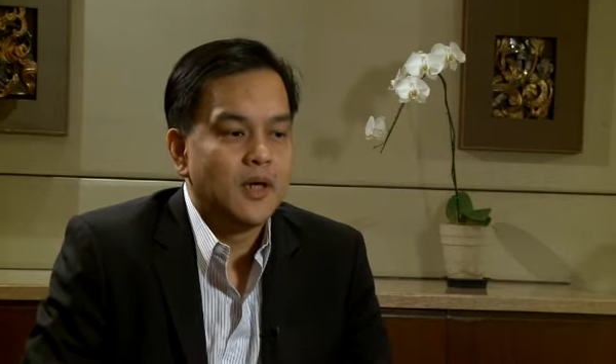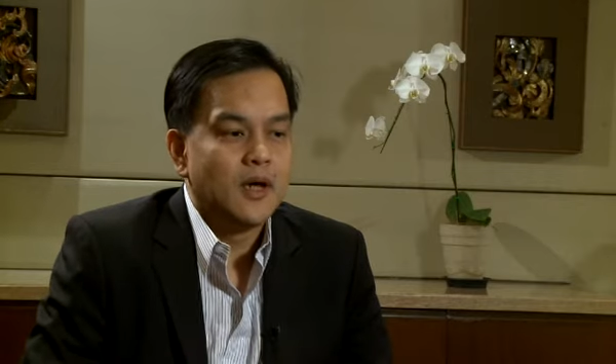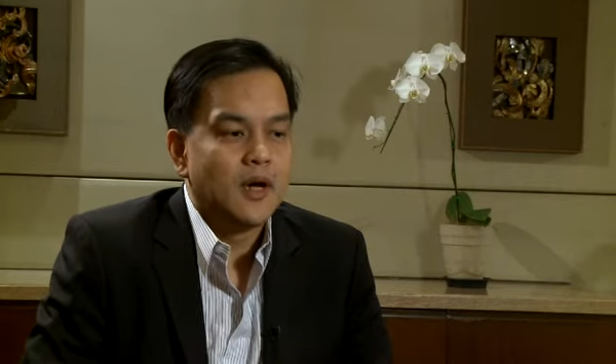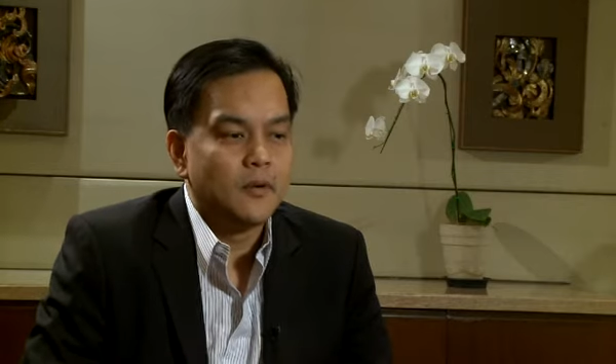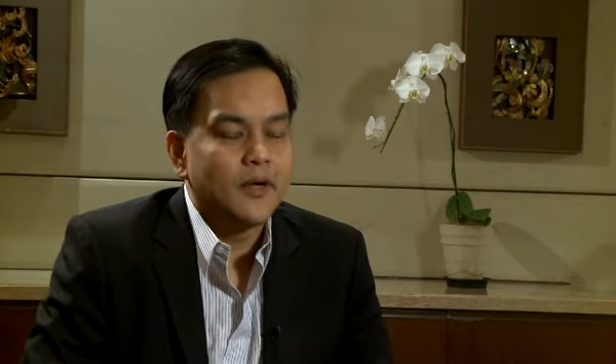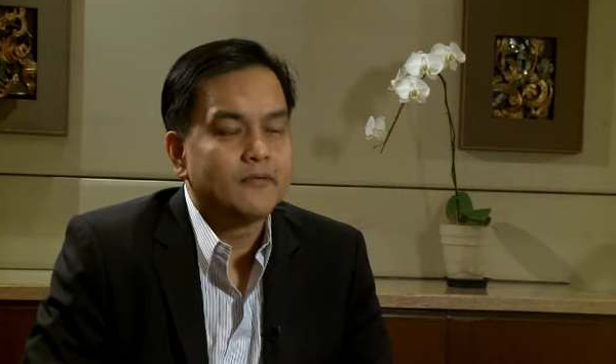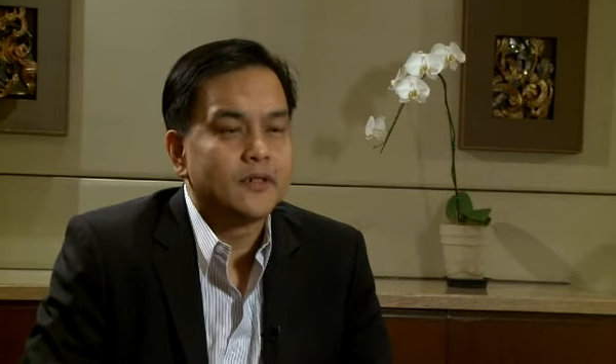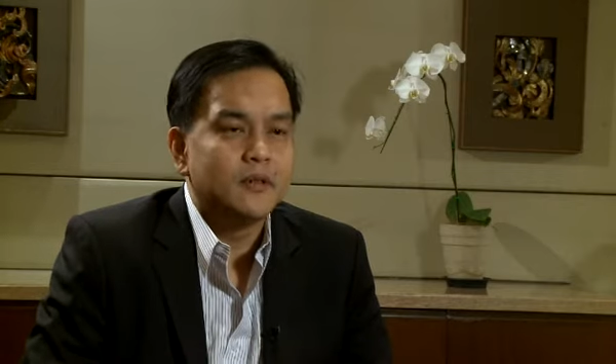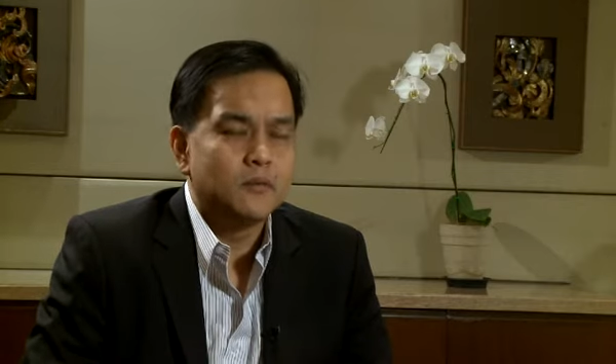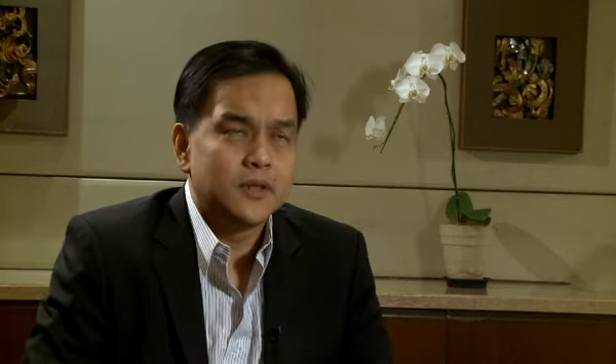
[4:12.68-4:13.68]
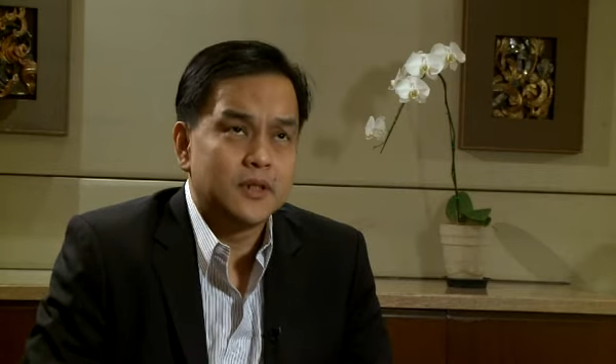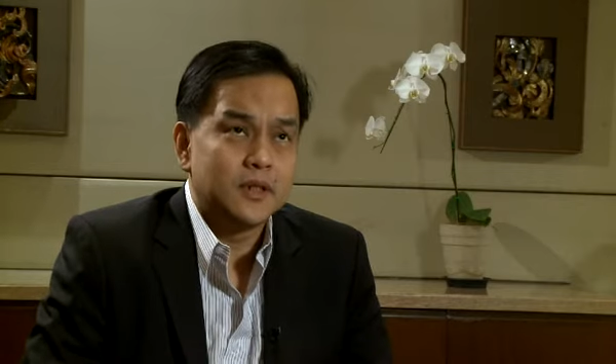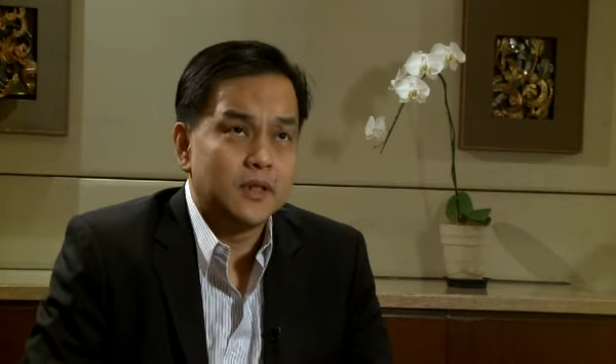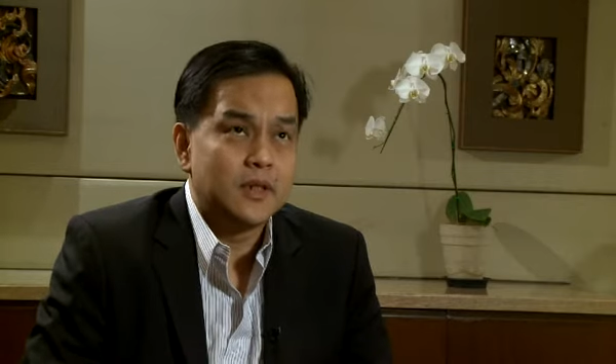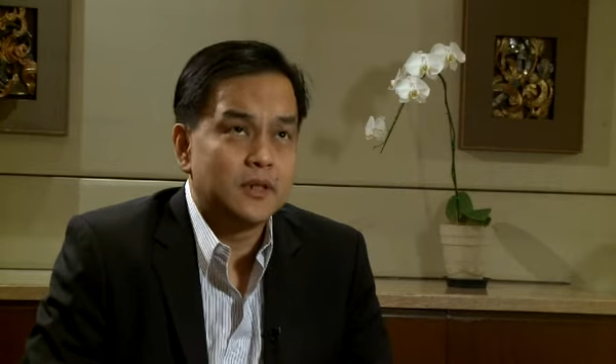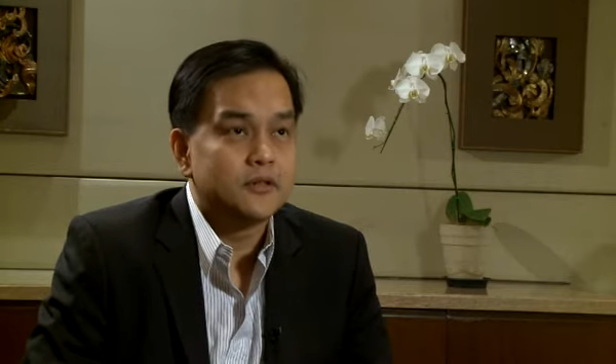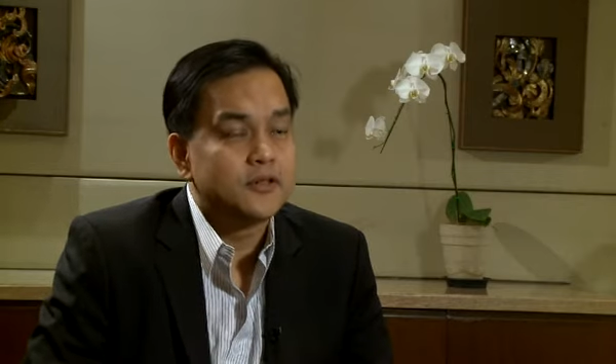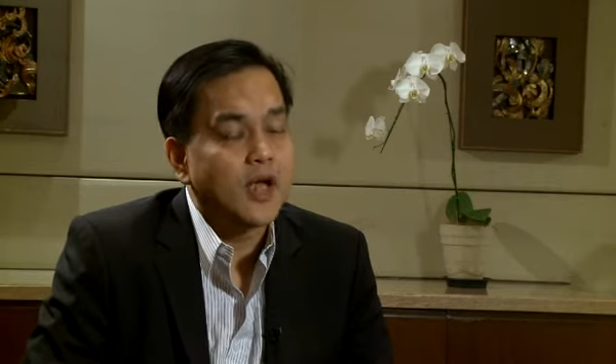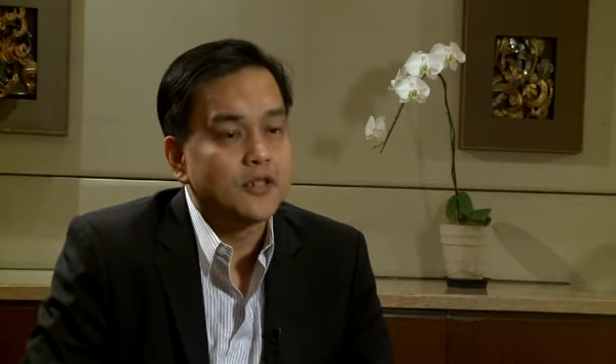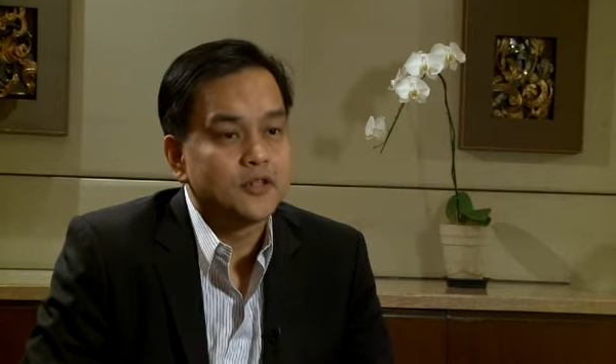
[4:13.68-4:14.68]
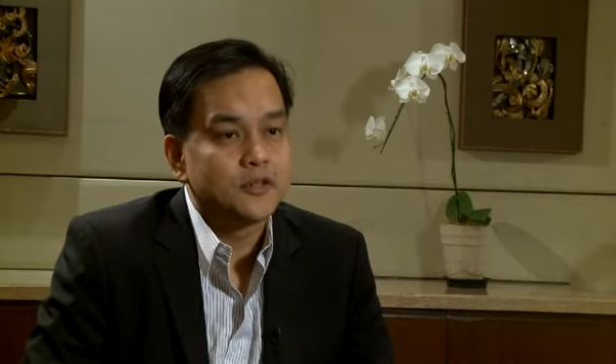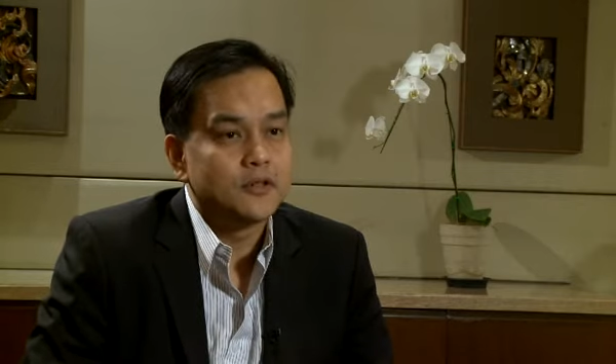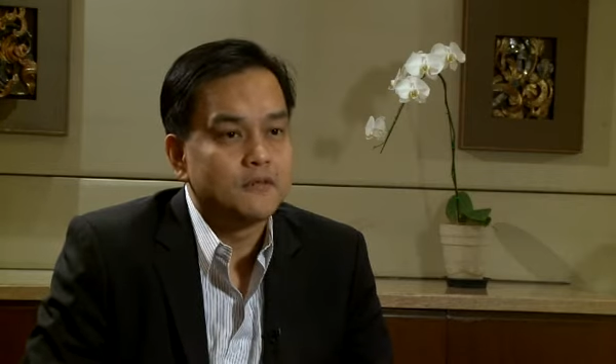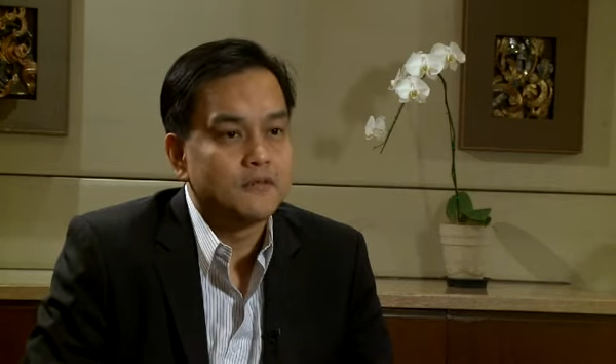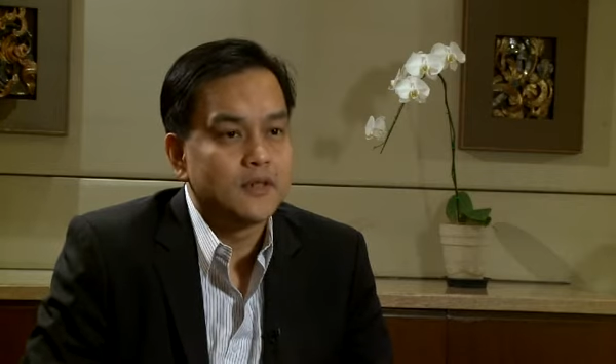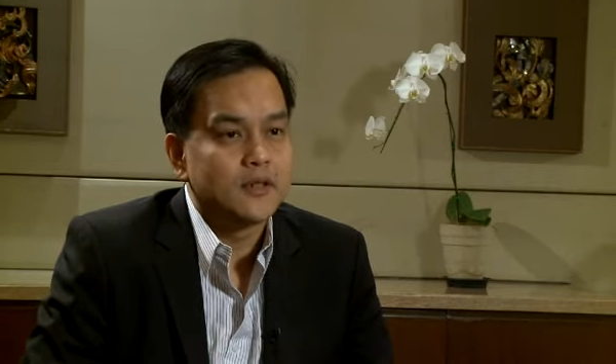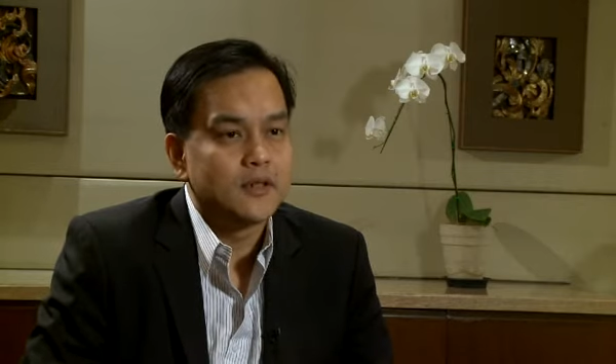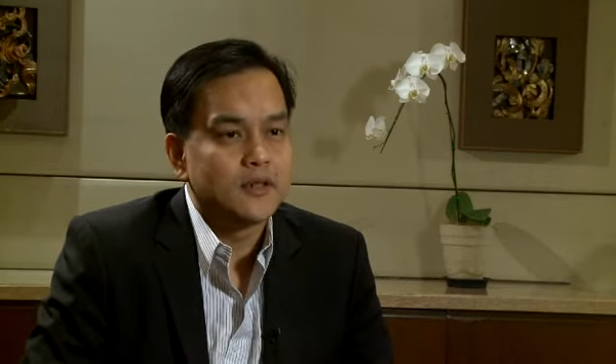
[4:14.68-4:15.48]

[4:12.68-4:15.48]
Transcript: However, with the introduction of uh,